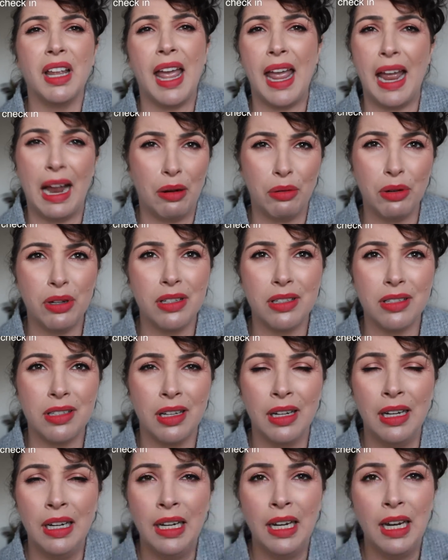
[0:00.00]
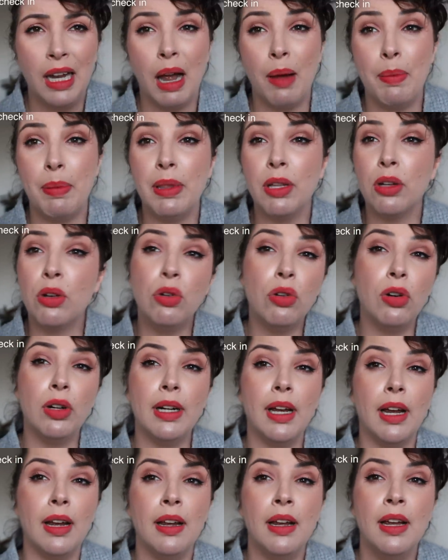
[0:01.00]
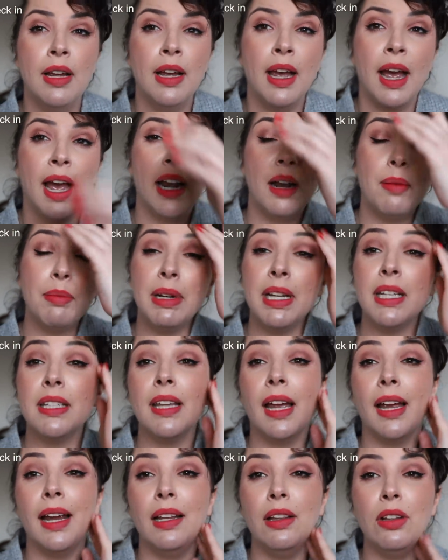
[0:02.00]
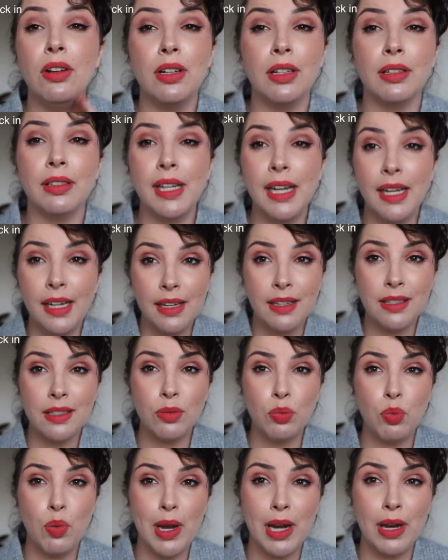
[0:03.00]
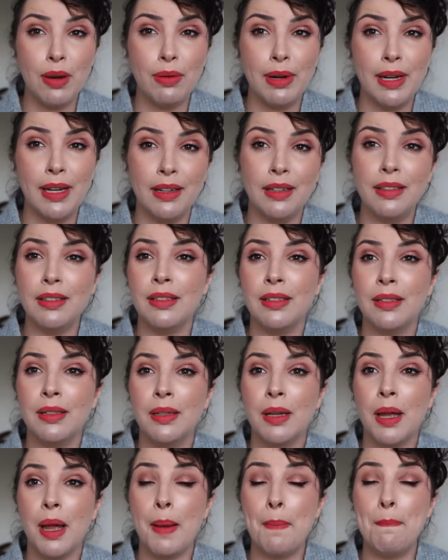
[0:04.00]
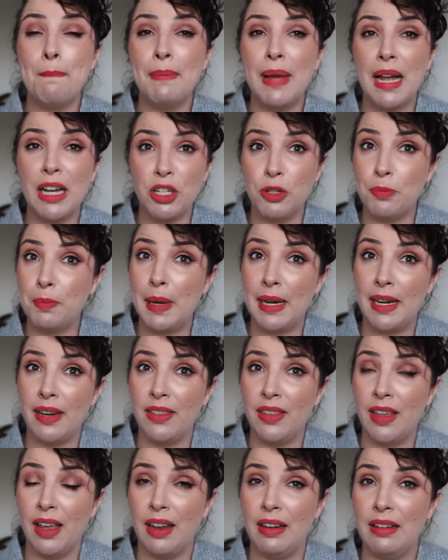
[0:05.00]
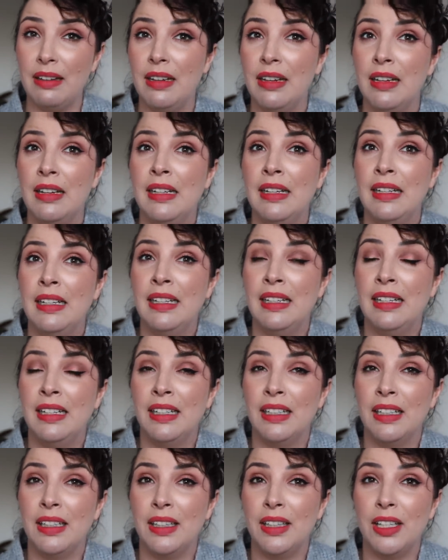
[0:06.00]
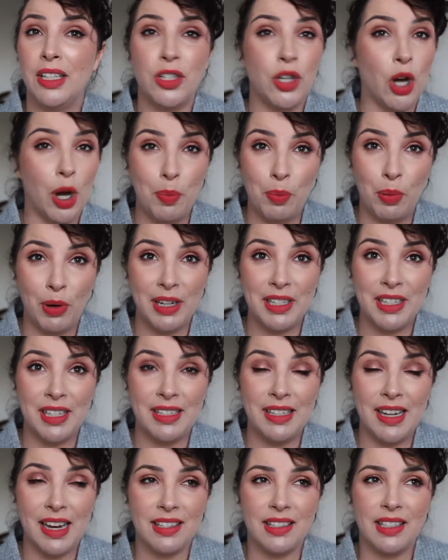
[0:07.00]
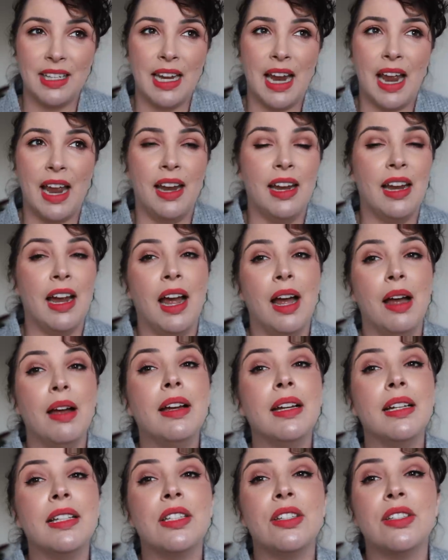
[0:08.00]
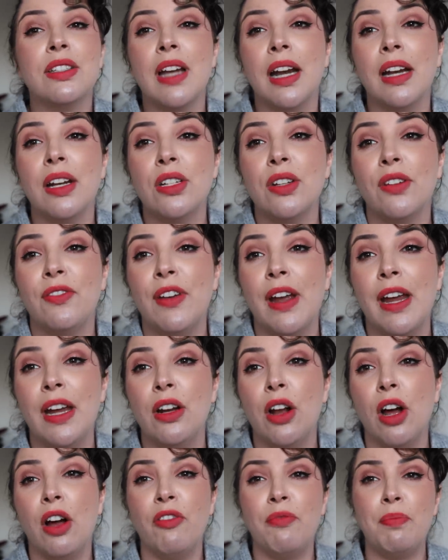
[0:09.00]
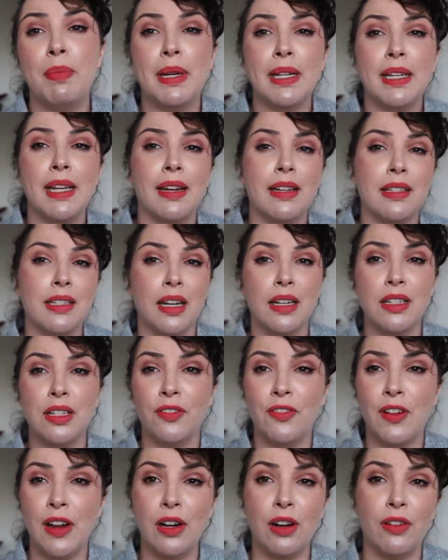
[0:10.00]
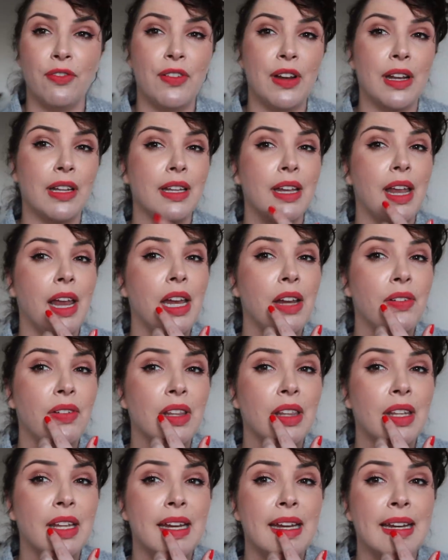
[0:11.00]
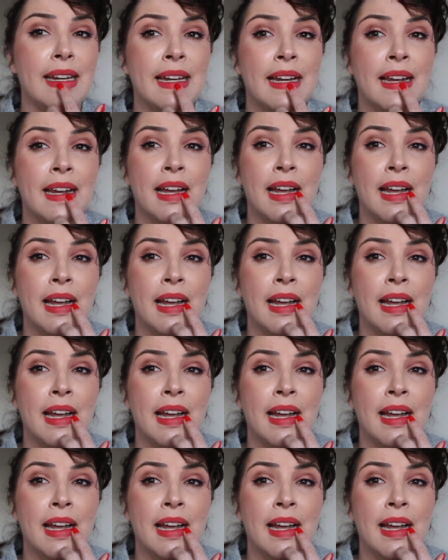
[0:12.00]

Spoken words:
hours up in the corner. And I'm gonna say, look, it is wearing much better than the taupe one did yesterday. It's starting to fade off, but again, it's starting to fade off fairly evenly.